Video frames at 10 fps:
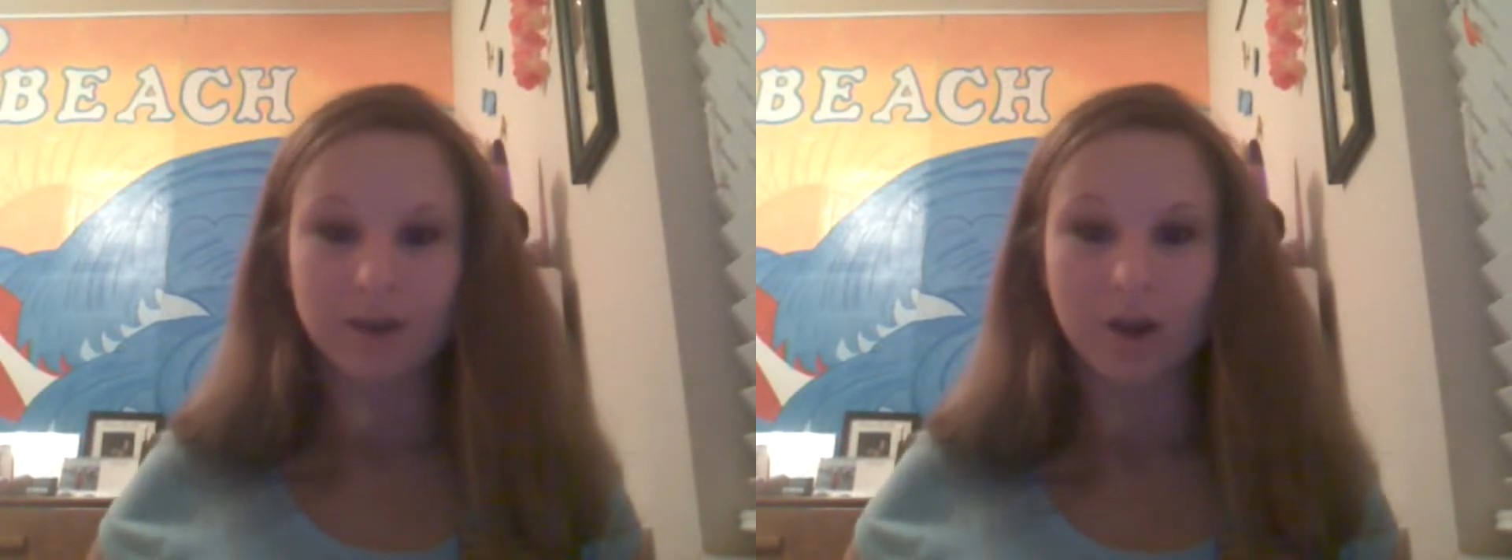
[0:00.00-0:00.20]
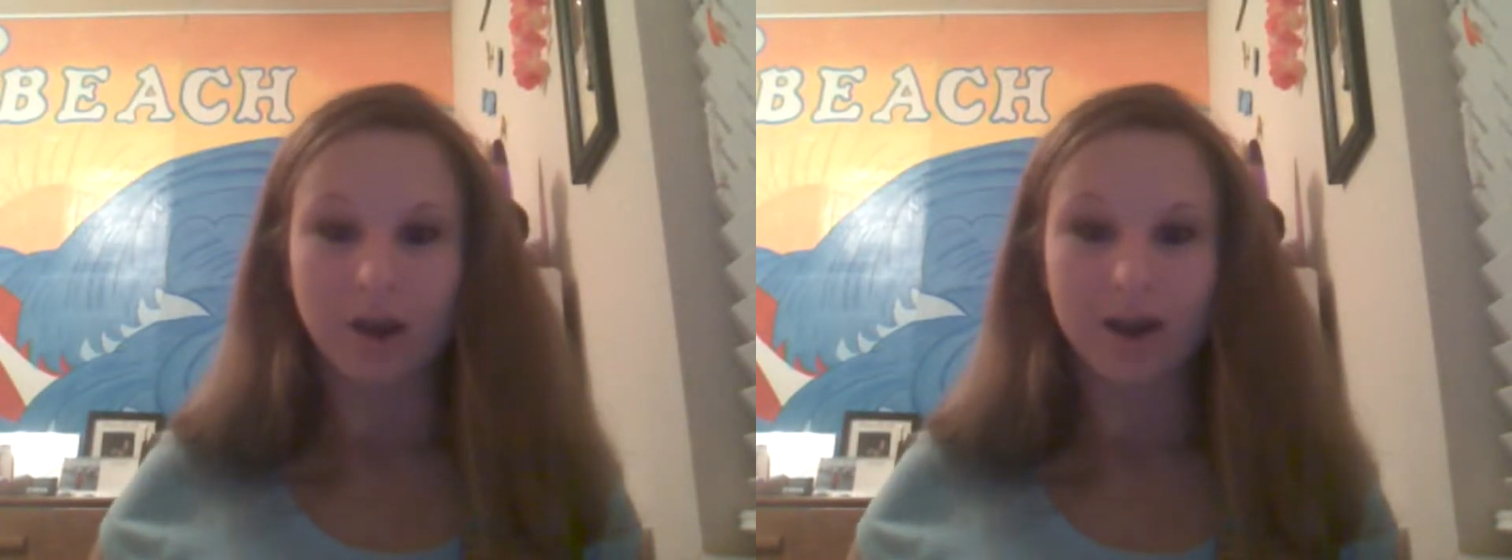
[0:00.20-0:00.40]

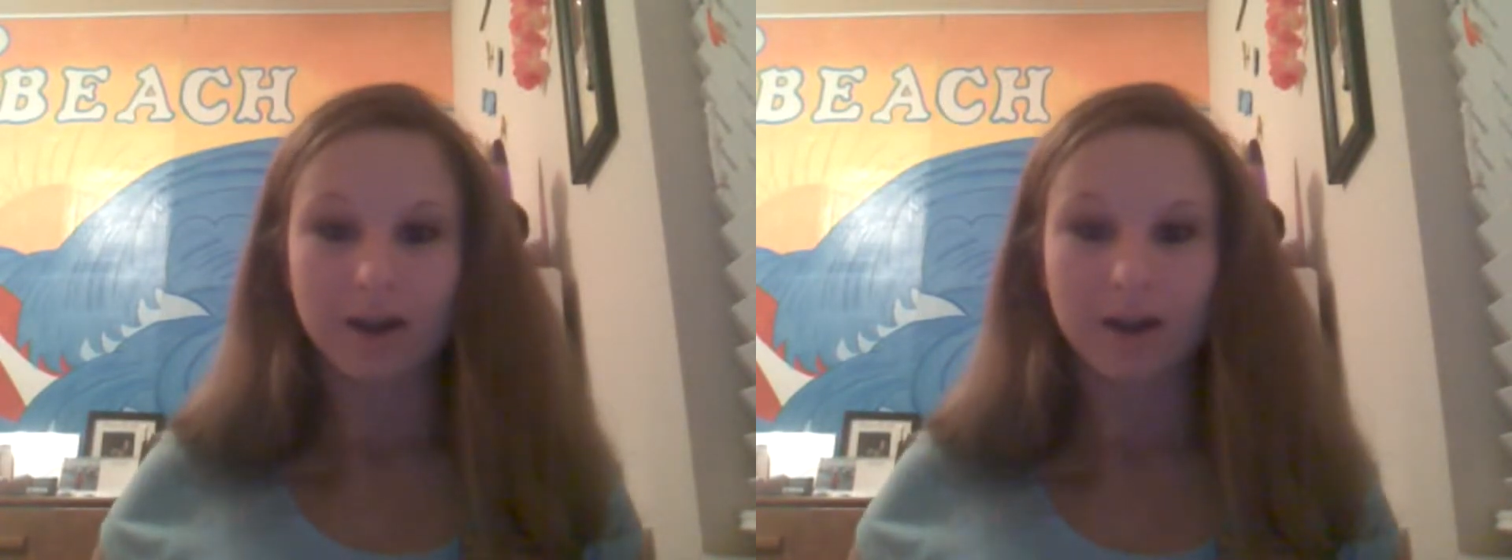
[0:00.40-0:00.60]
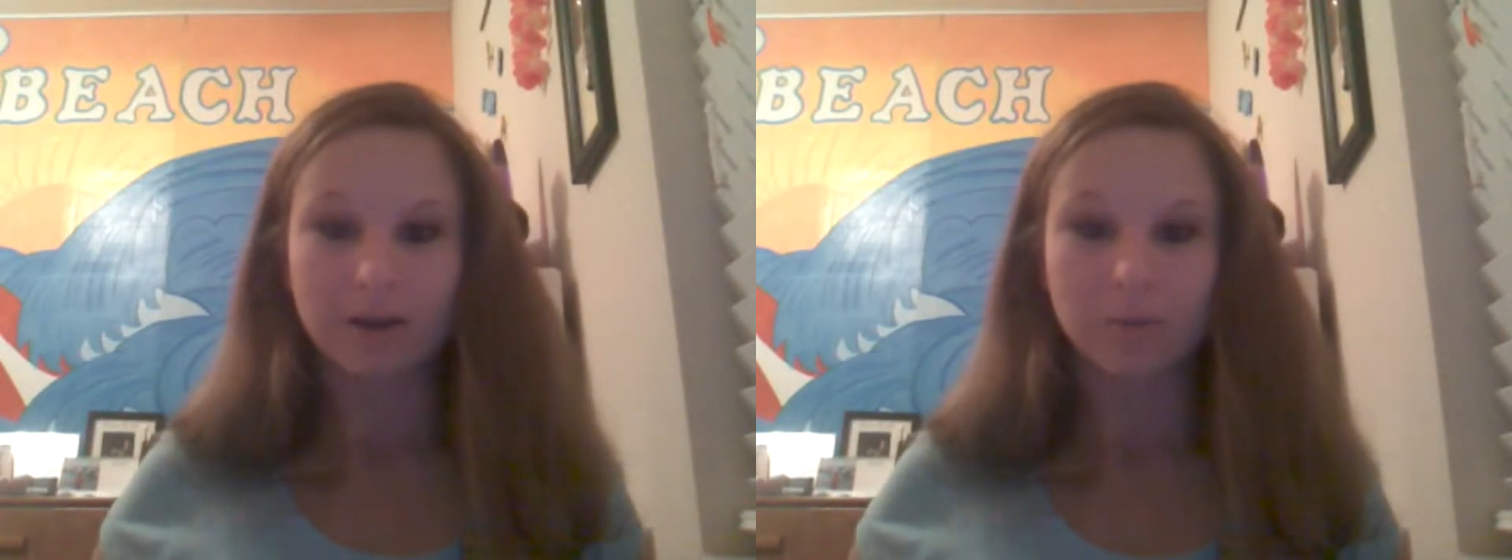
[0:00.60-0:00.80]
are
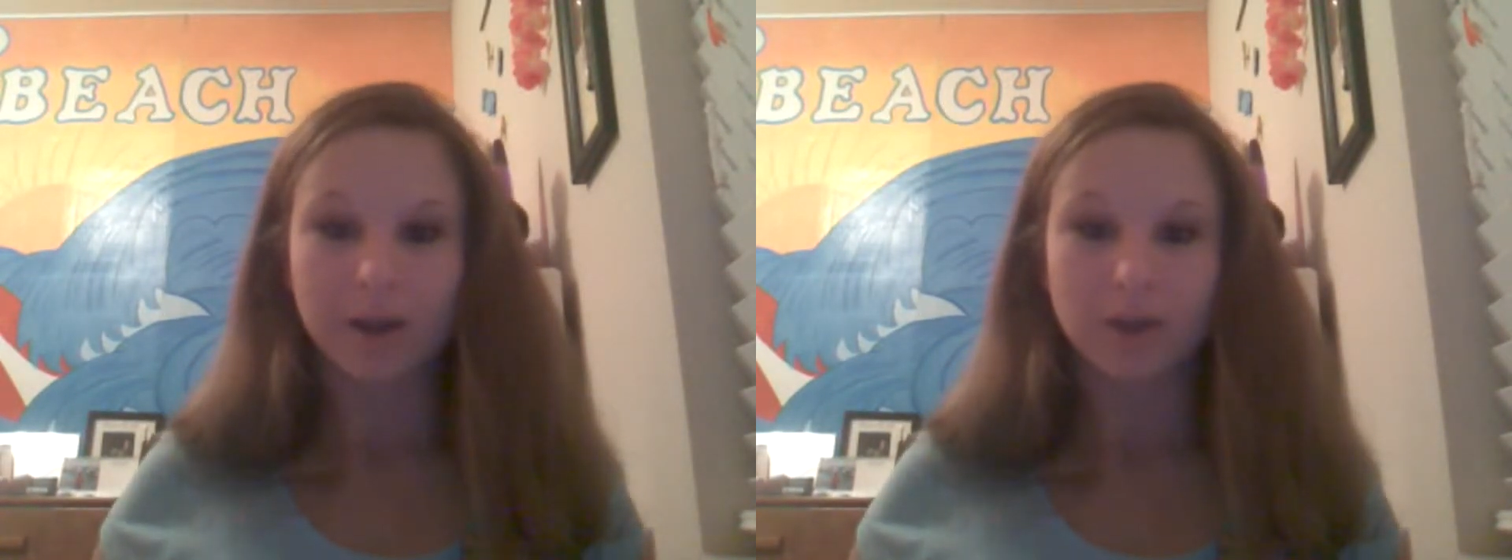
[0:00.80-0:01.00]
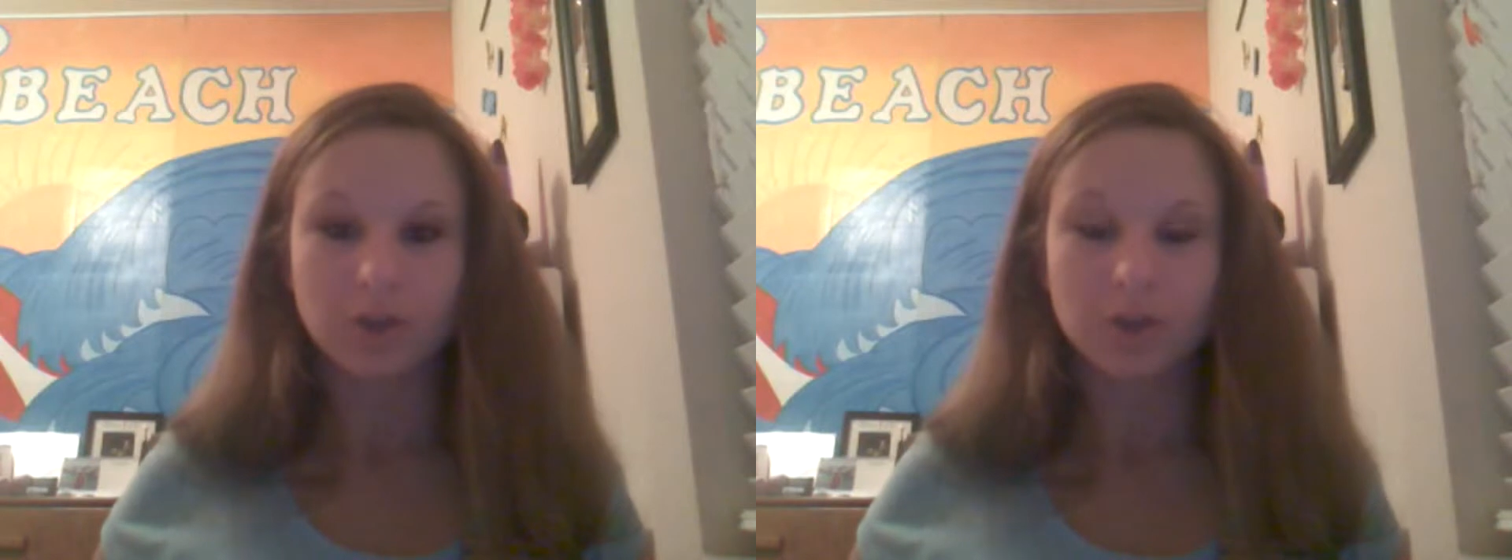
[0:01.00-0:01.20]
in
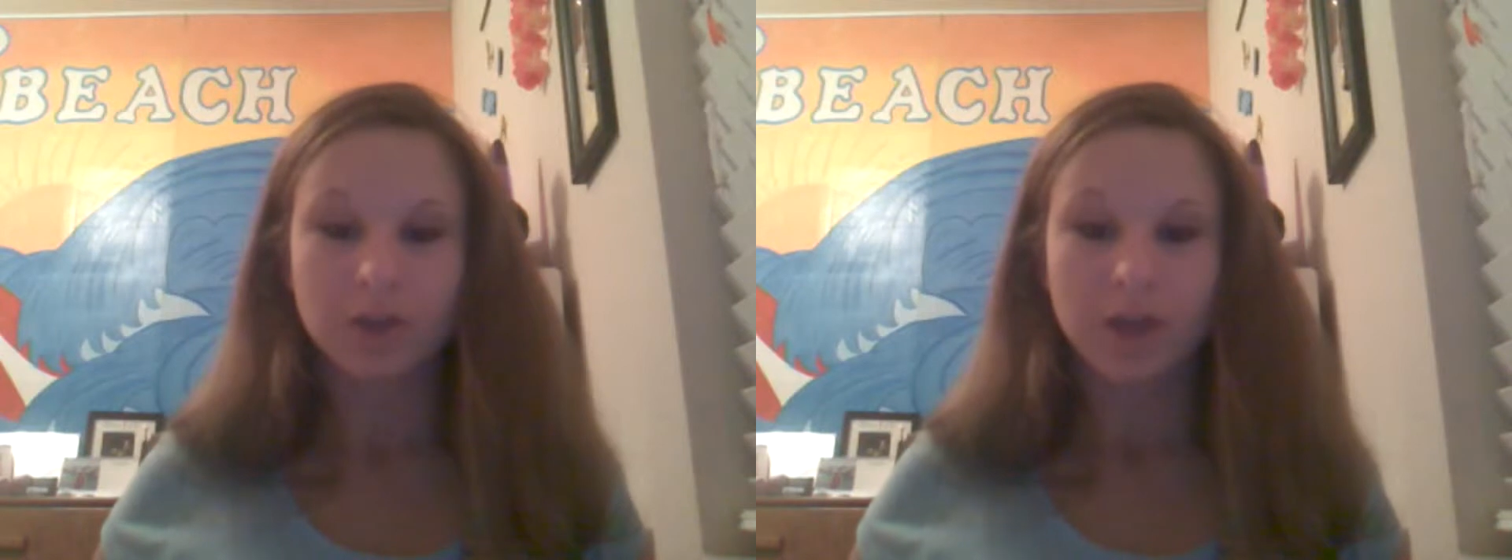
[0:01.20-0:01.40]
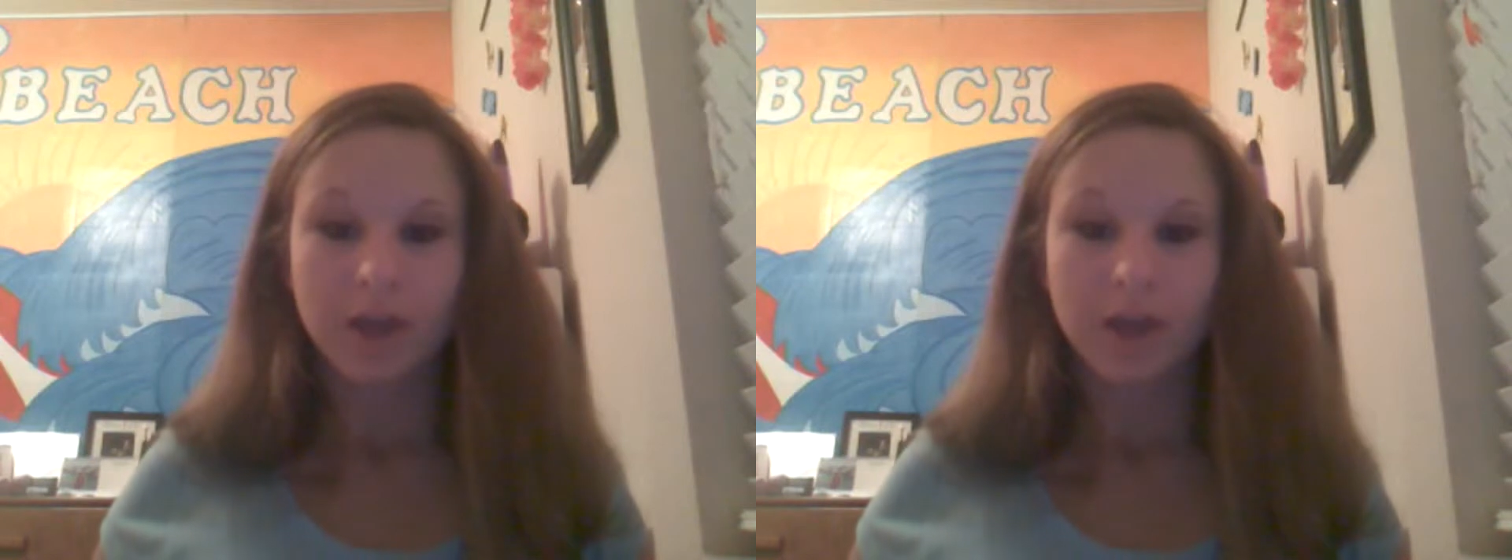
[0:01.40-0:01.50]
which